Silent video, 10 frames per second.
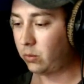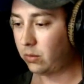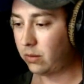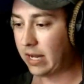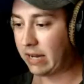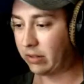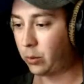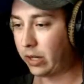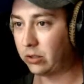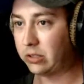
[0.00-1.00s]
everyone
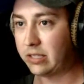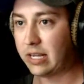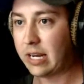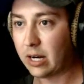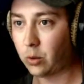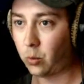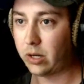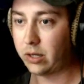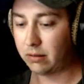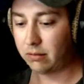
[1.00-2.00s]
else to hear what
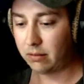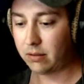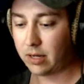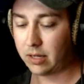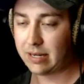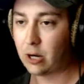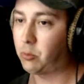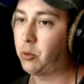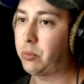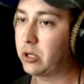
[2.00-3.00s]
a
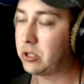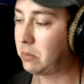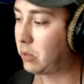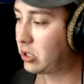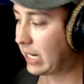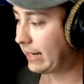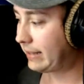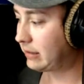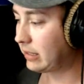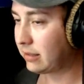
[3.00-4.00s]
terrible person
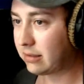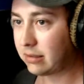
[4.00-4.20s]
Mercedes is.